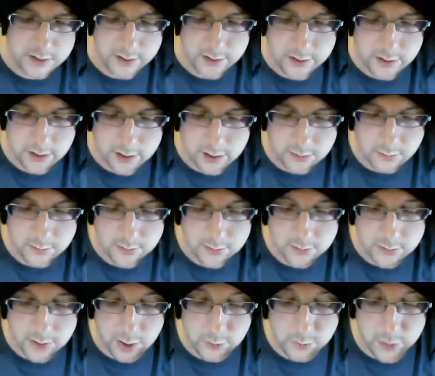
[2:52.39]

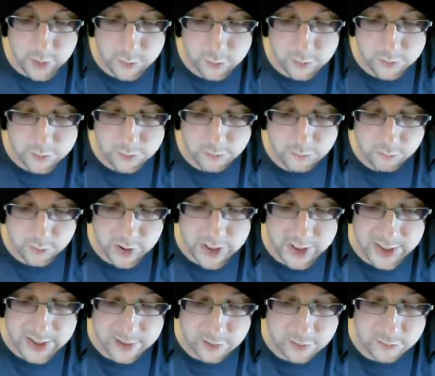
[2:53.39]
are both
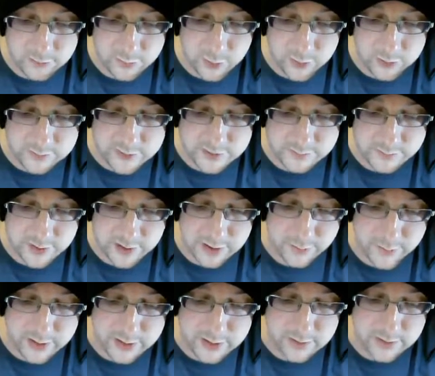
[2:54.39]
really good books in my
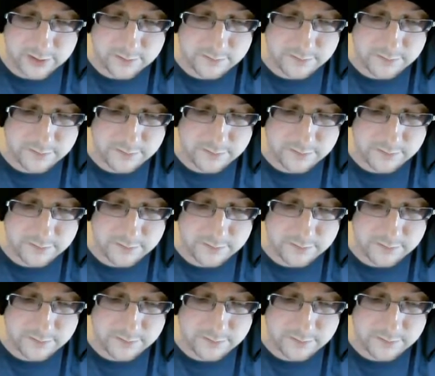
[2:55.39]
opinion,